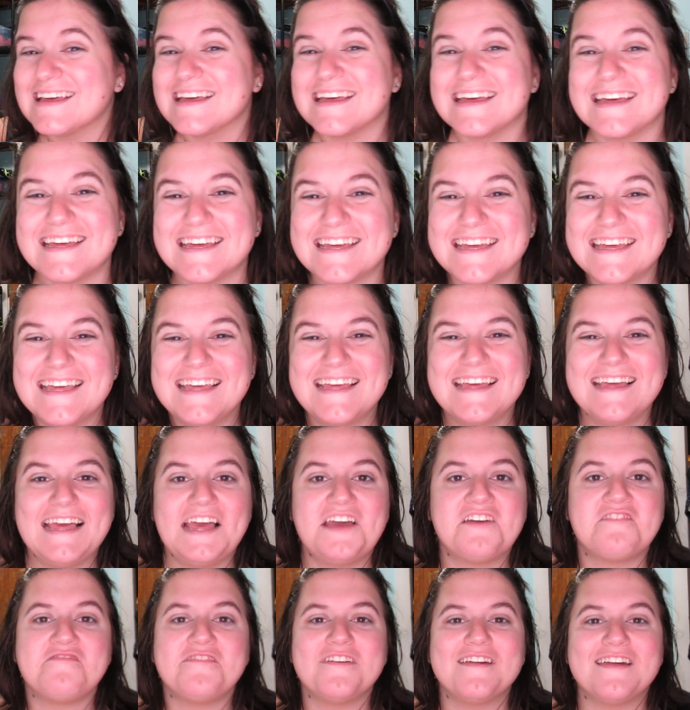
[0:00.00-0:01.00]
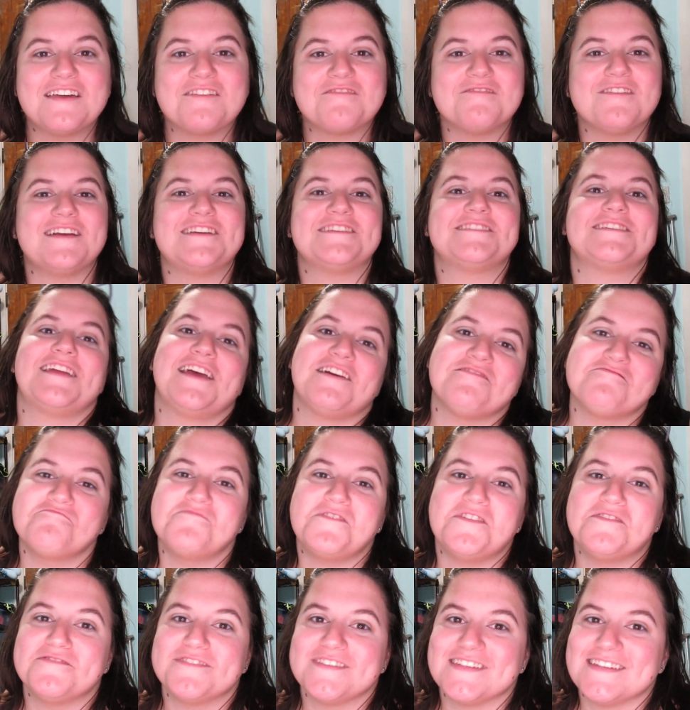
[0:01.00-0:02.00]
I feel like I should have
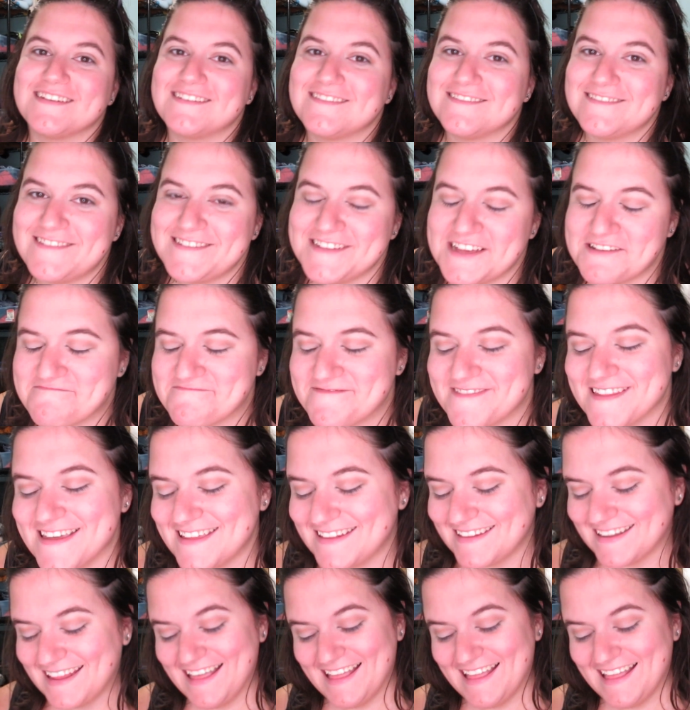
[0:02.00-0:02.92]
music or something,